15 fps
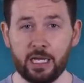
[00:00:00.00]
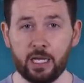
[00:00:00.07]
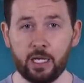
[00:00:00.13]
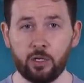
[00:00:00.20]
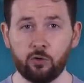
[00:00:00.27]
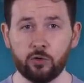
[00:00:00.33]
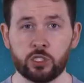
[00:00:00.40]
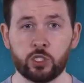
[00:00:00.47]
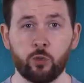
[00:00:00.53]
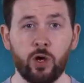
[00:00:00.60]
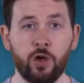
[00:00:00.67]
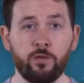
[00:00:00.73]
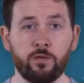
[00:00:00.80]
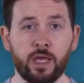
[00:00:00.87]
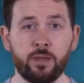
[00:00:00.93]
and across
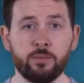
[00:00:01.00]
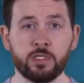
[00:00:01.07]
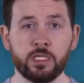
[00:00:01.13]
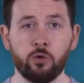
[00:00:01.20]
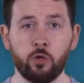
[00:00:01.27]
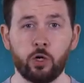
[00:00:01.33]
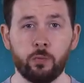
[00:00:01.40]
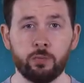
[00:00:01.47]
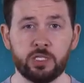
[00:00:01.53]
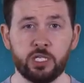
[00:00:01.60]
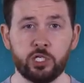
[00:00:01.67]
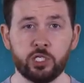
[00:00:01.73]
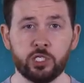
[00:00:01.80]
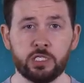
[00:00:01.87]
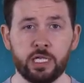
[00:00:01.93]
12 games in all
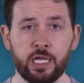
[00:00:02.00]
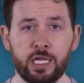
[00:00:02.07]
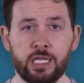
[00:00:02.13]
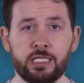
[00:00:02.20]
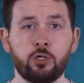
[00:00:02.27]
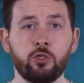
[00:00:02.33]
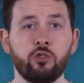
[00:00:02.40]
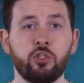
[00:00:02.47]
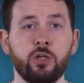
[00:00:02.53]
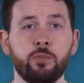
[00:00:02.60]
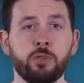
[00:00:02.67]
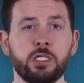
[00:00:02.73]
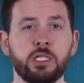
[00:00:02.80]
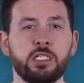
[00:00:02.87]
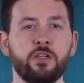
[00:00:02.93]
competitions, he's
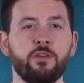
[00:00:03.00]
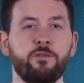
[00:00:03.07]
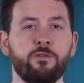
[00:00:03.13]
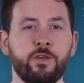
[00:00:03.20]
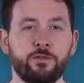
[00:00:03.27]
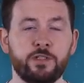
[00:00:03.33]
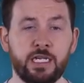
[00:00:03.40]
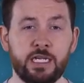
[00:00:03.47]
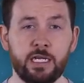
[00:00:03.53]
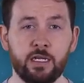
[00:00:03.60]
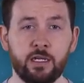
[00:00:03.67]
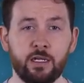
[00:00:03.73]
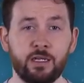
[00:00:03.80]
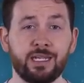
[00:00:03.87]
contributed to 15.